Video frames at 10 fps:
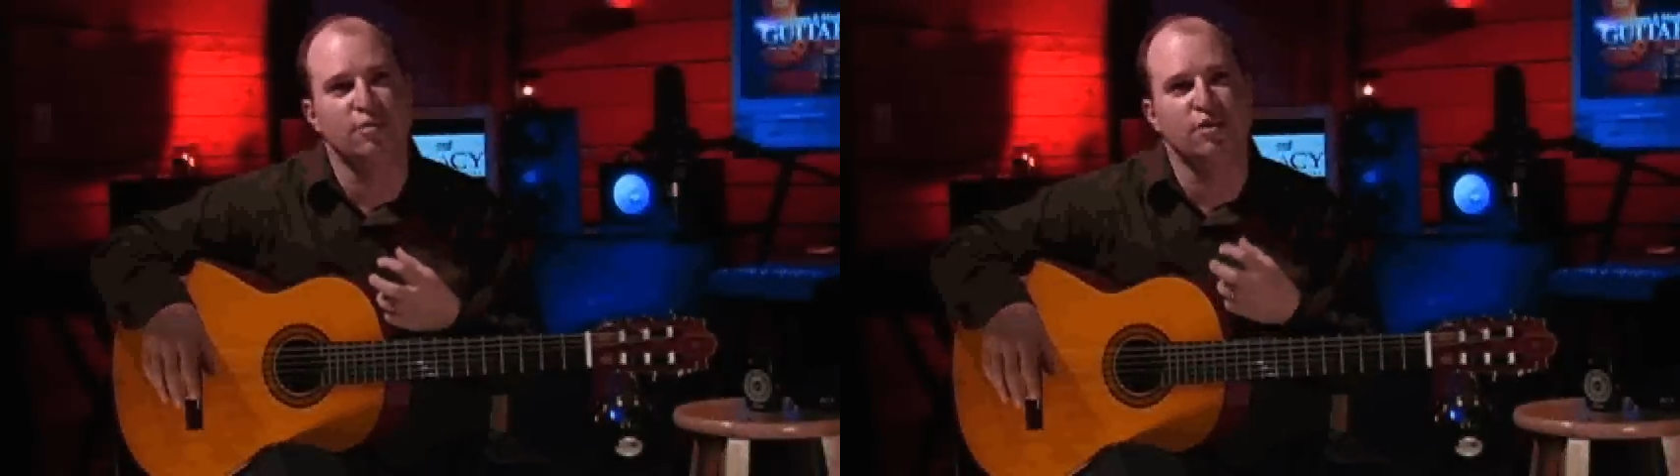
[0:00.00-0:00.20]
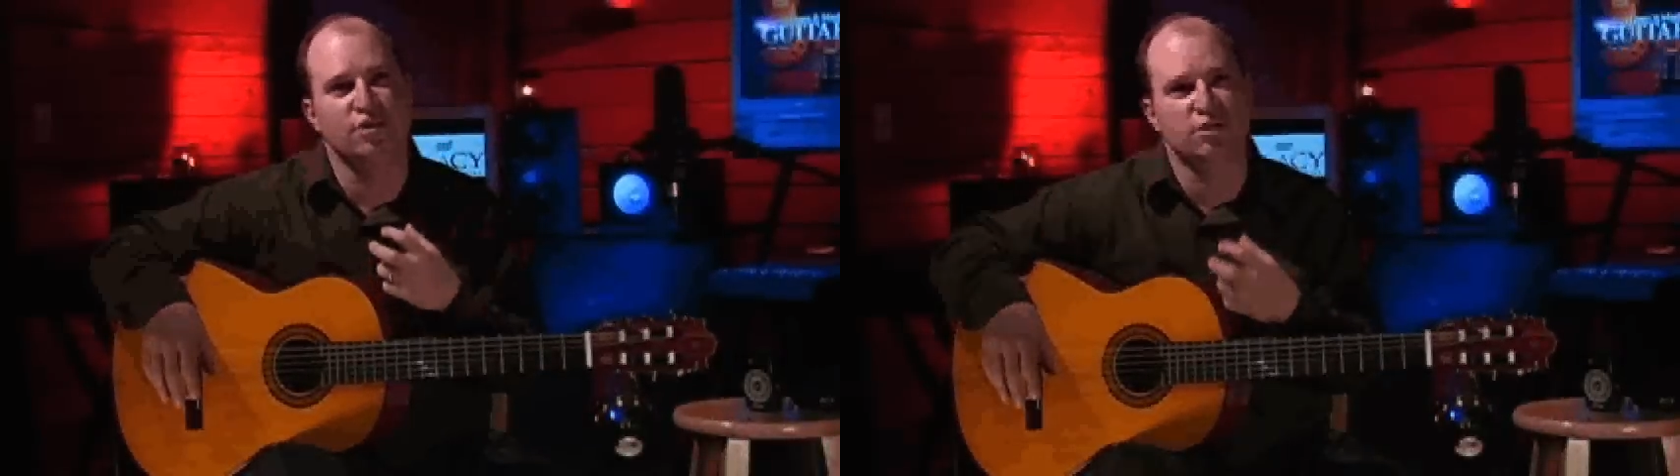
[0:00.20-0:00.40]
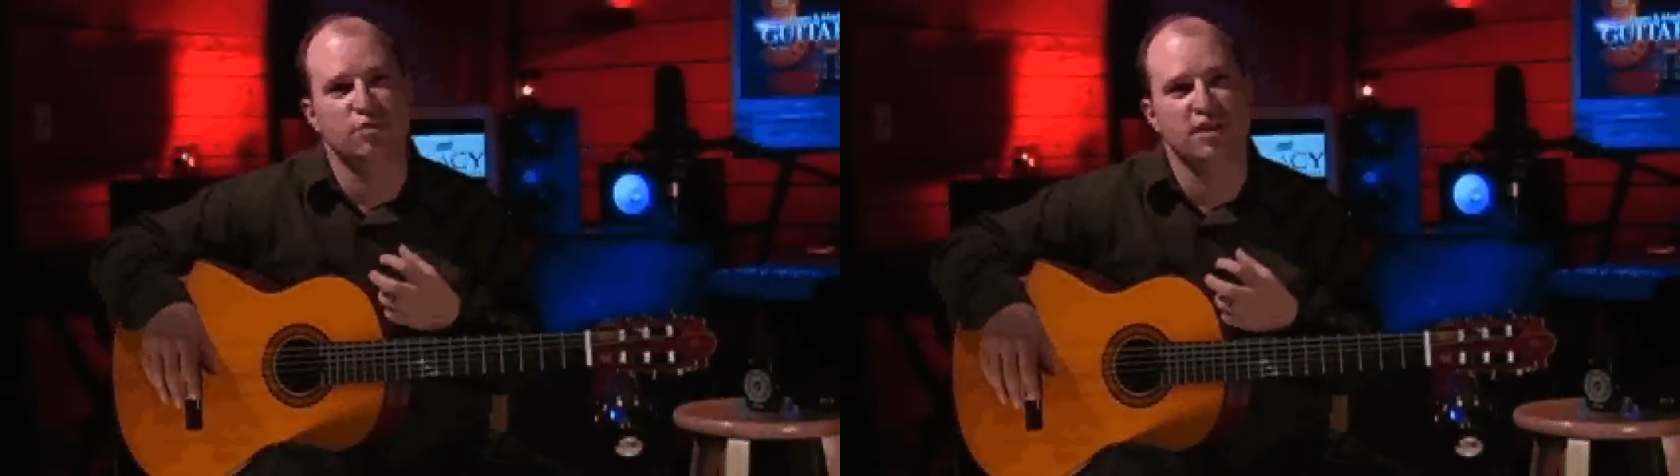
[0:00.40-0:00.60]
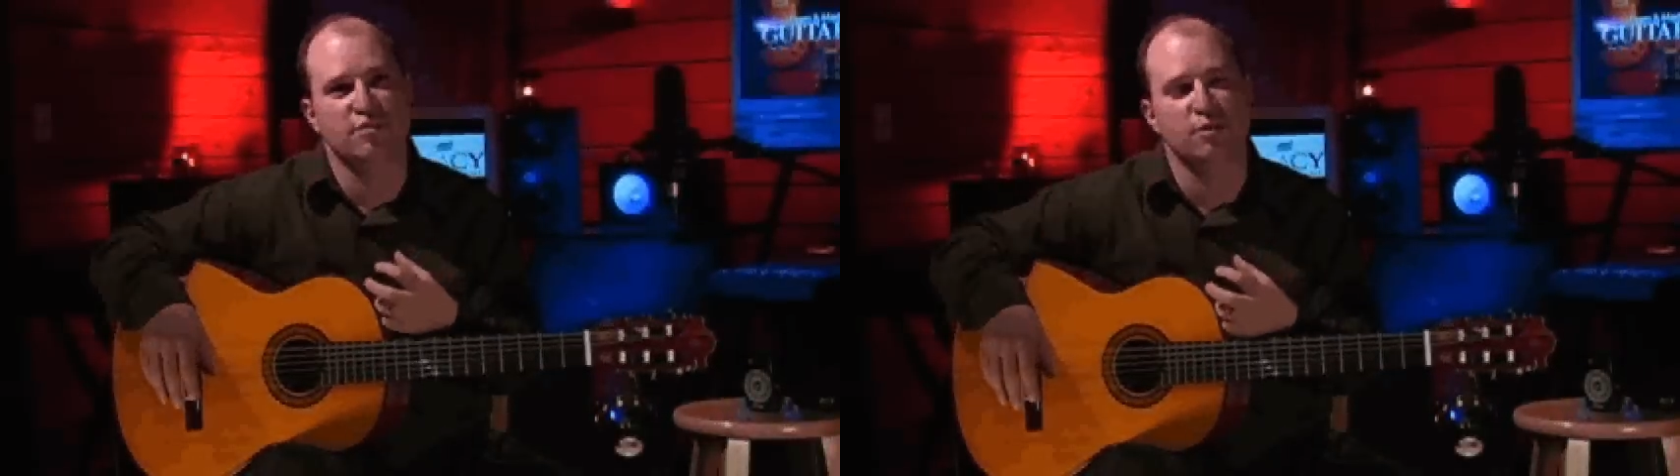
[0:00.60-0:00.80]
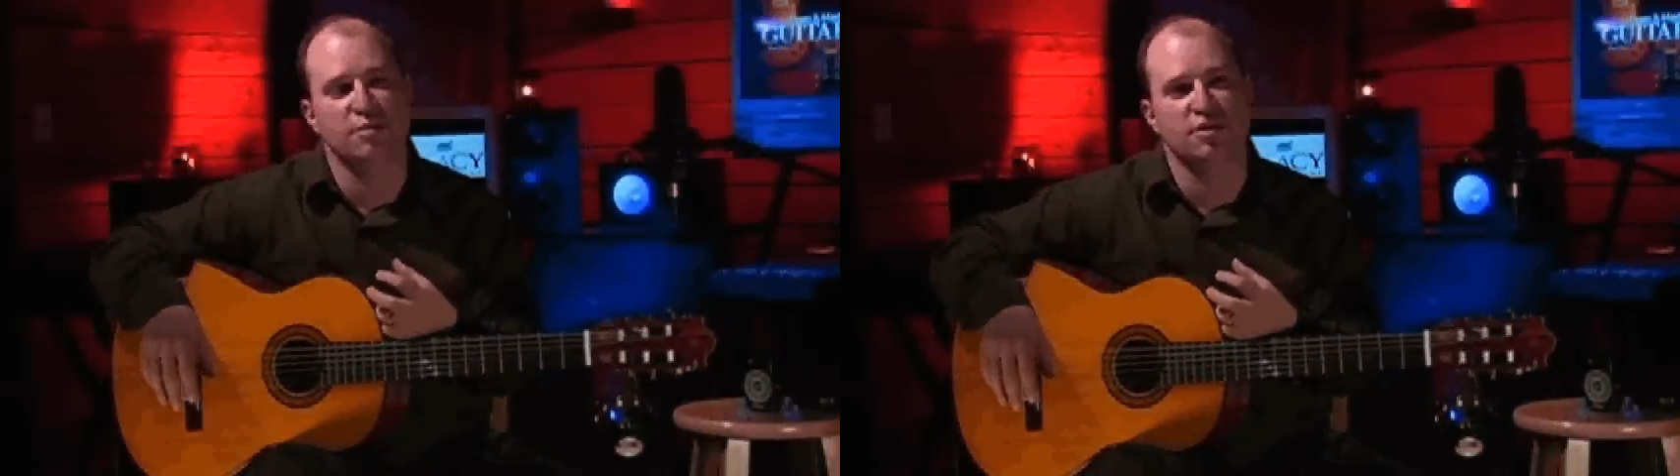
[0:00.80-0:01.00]
stressful
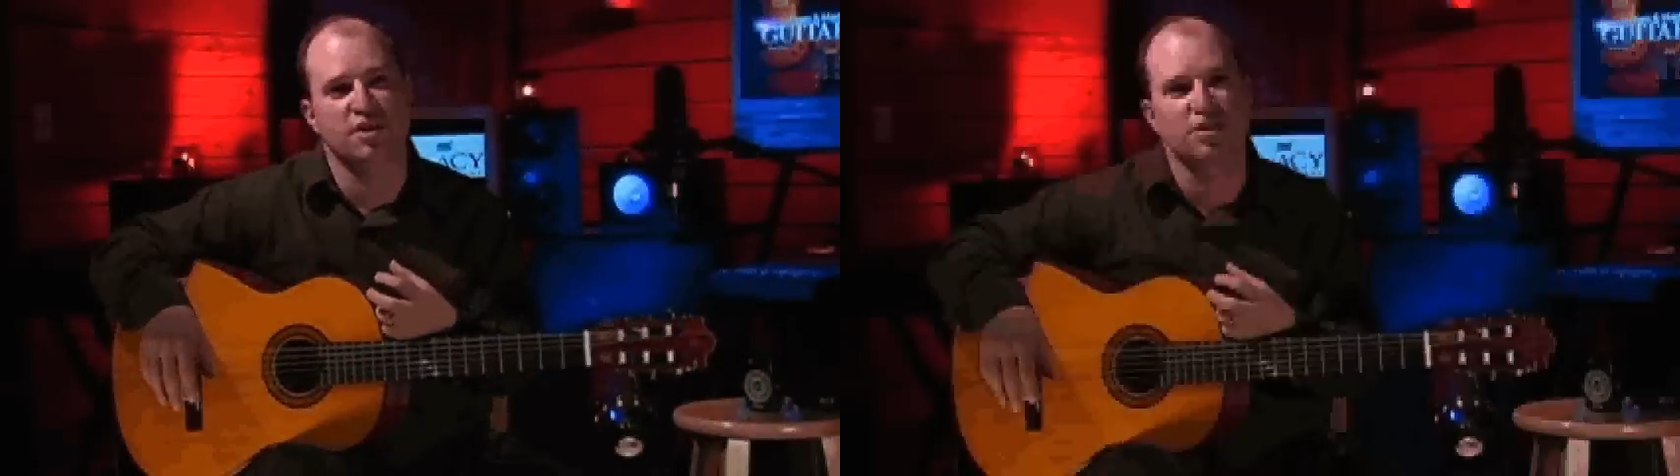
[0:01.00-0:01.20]
position